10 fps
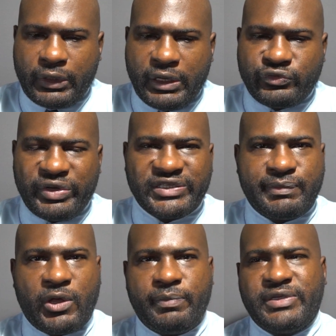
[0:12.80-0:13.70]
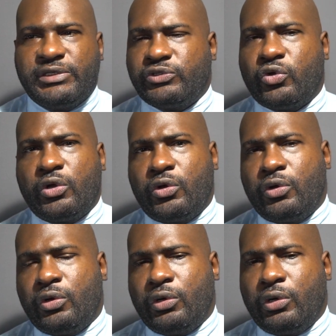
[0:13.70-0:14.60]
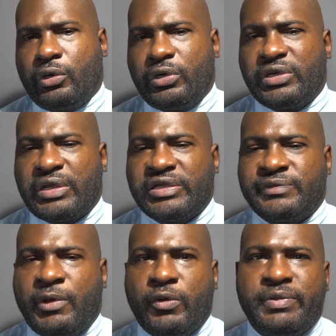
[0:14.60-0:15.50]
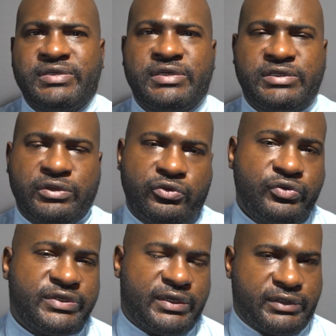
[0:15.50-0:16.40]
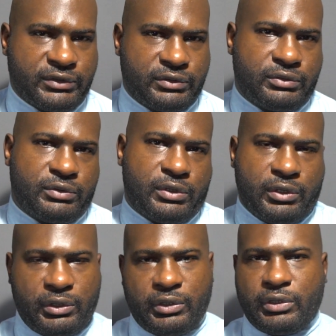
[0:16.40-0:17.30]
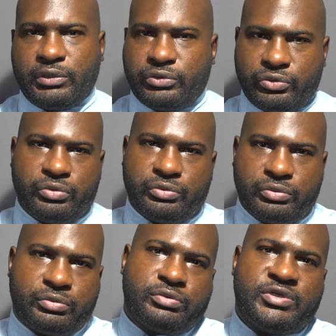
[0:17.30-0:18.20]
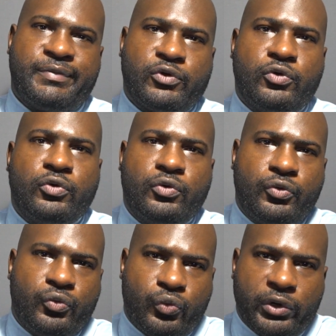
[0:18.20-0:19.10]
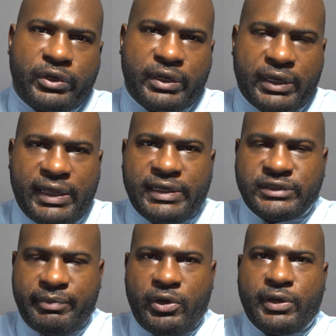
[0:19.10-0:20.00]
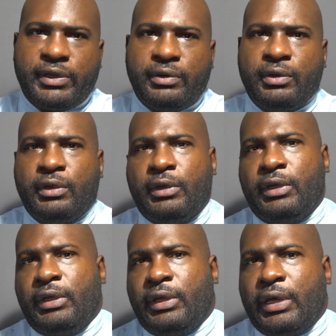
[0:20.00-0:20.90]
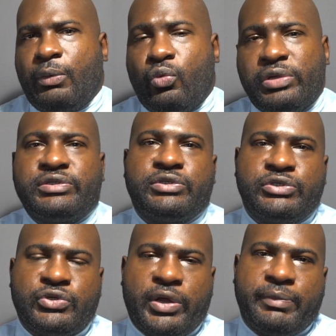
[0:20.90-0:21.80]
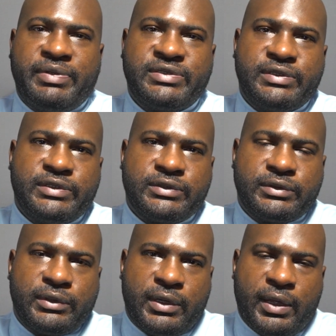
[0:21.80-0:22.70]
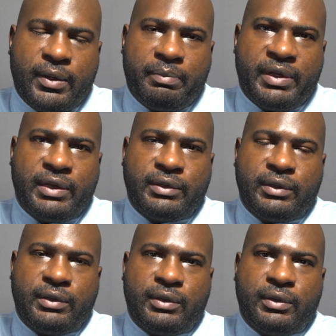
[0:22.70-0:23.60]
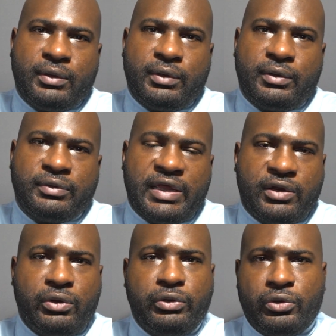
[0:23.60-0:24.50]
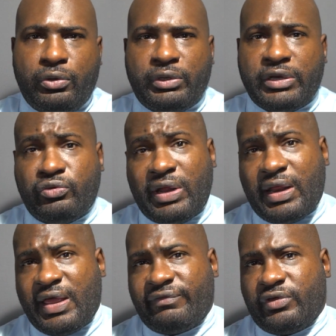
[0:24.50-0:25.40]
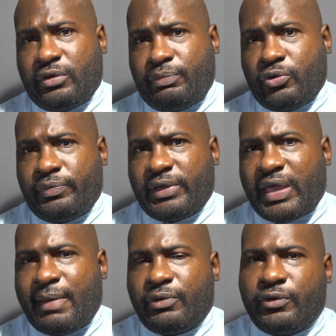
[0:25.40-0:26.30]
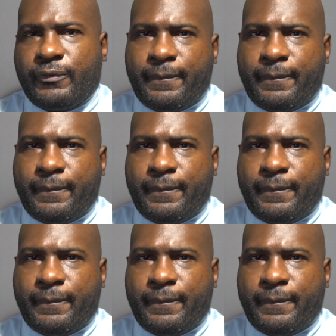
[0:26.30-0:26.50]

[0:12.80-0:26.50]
is when a small business or a small business enthusiast, uh, typical working class American, wants to start a business, but they do not have the appropriate capital.